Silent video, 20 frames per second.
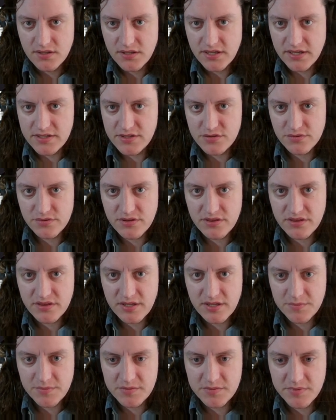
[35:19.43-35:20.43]
I don't think
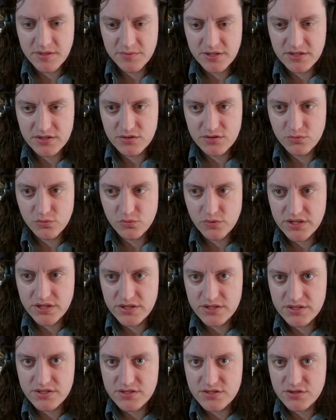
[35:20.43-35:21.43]
I'm going to be able to get the
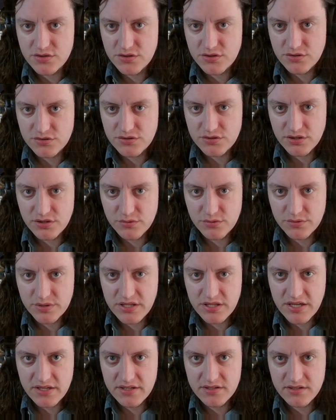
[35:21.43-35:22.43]
win this turn, though, with
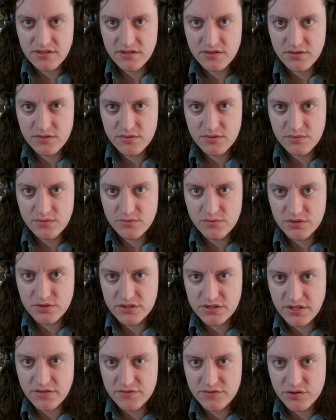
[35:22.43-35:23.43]
that
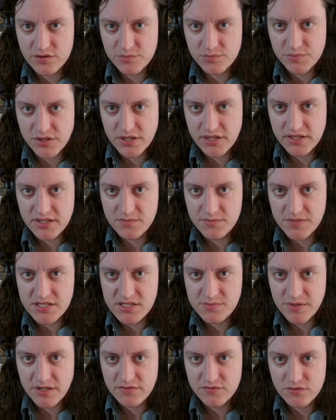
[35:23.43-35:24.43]
Governor blocking my
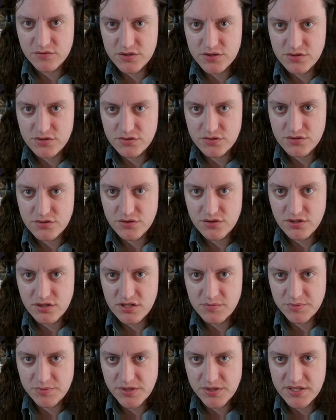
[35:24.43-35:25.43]
Spec Force soldier.
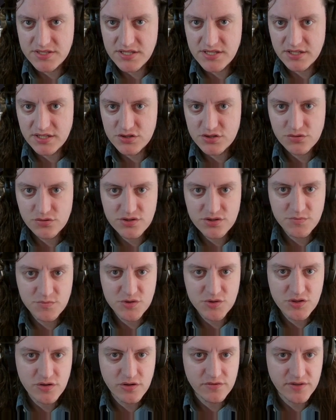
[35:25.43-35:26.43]
He plays a Consortium
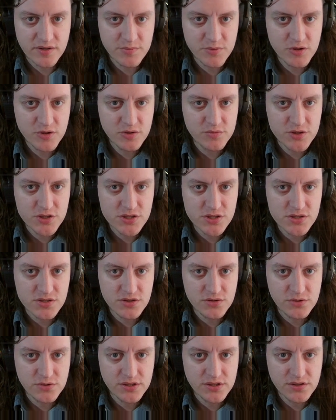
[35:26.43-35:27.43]
Star Viper, which is an
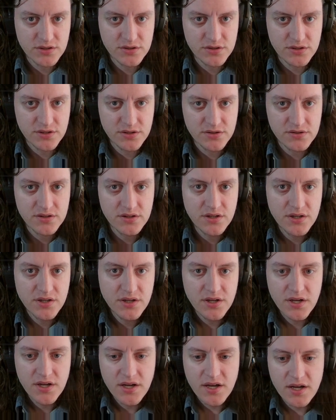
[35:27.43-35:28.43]
annoying card here.
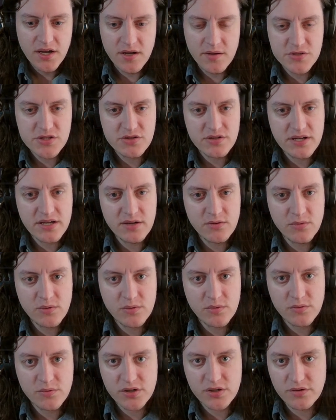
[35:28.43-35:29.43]
So now
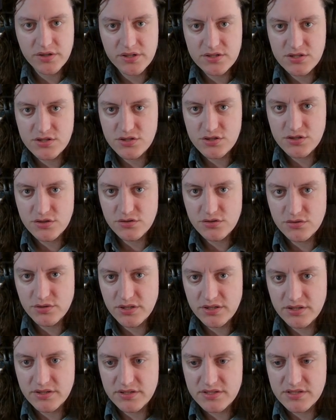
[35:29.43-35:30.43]
what we're going to do
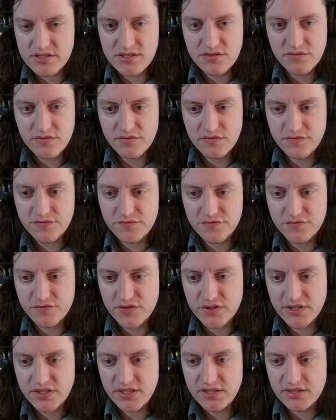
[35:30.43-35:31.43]
is
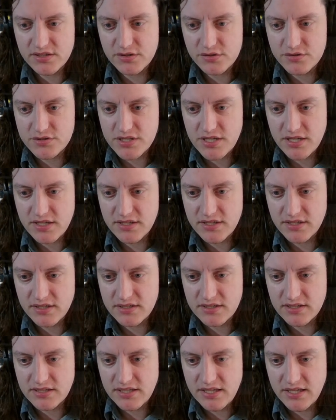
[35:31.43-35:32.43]
Fleet
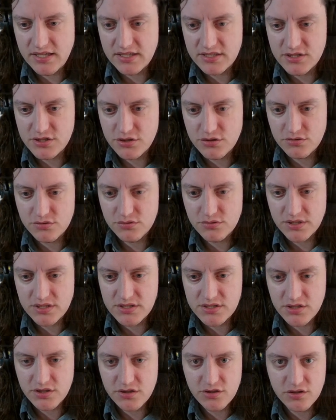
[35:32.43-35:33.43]
Lieutenant K2
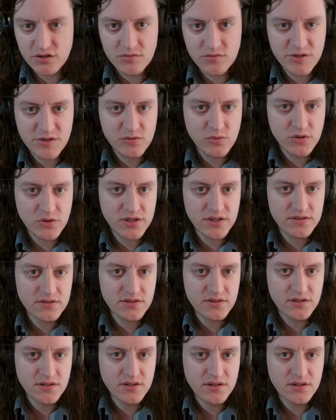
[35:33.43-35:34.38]
into Obi-Wan.